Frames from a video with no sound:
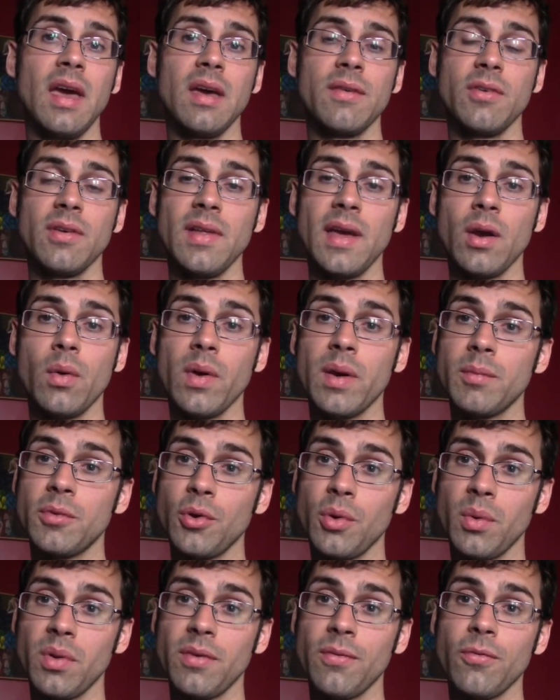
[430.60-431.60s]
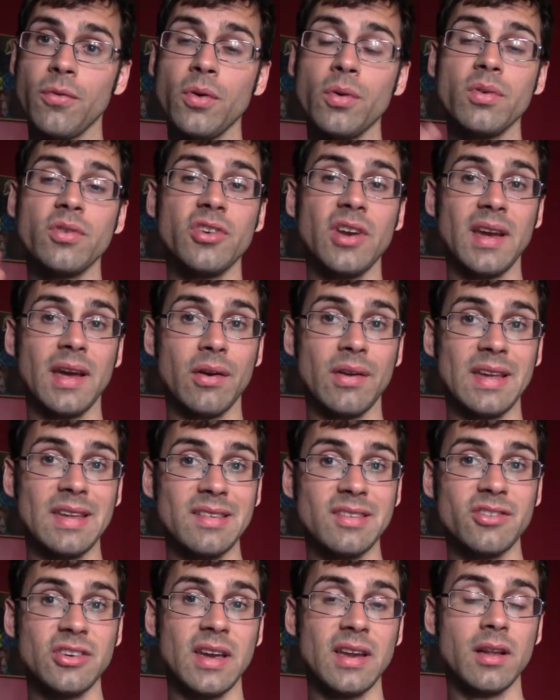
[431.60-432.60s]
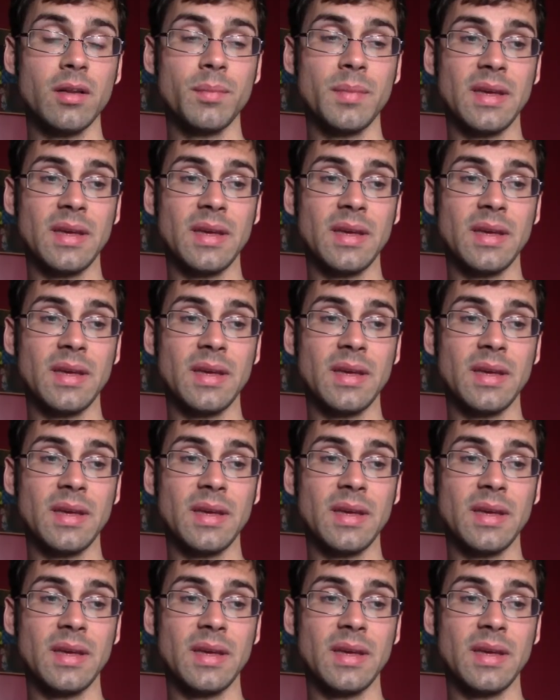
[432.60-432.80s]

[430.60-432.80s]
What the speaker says: If you like what I'm doing with fruit, check out his channel,